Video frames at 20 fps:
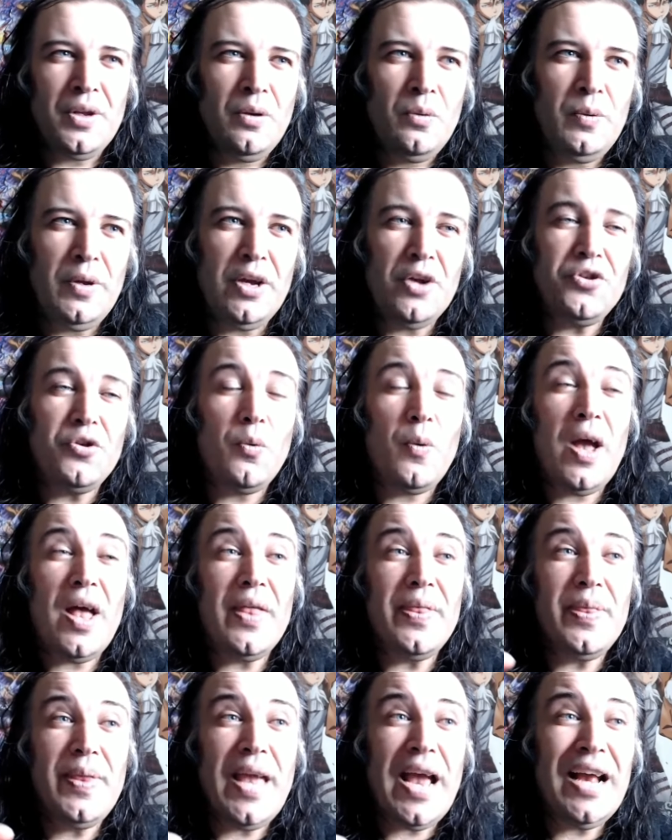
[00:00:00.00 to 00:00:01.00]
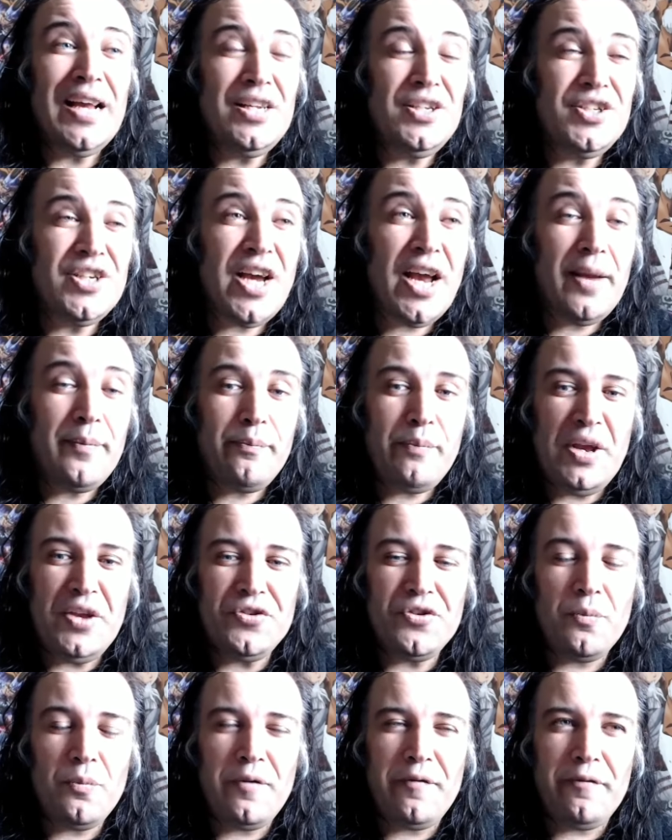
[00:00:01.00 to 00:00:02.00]
We go to where the Iron Giant
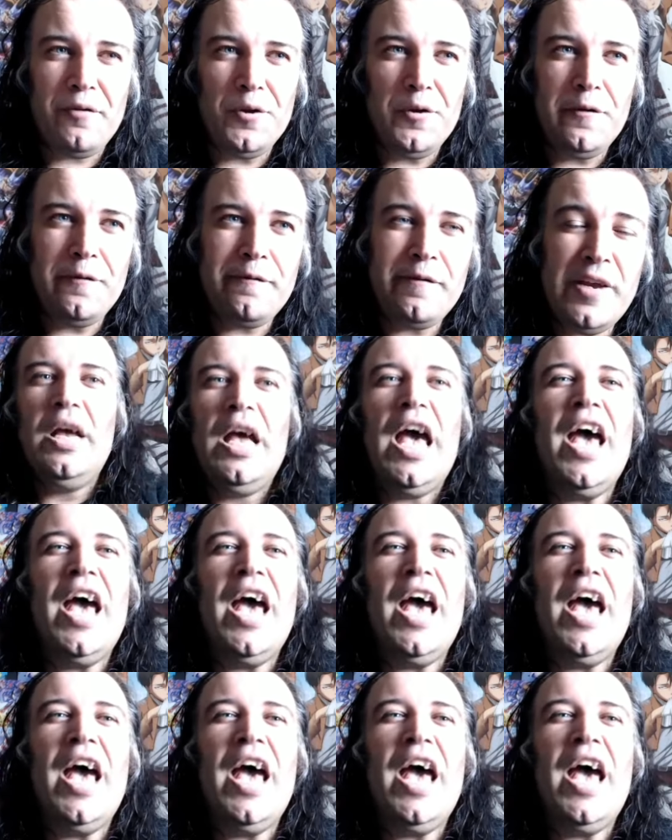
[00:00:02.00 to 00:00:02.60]
meets up with Luffy,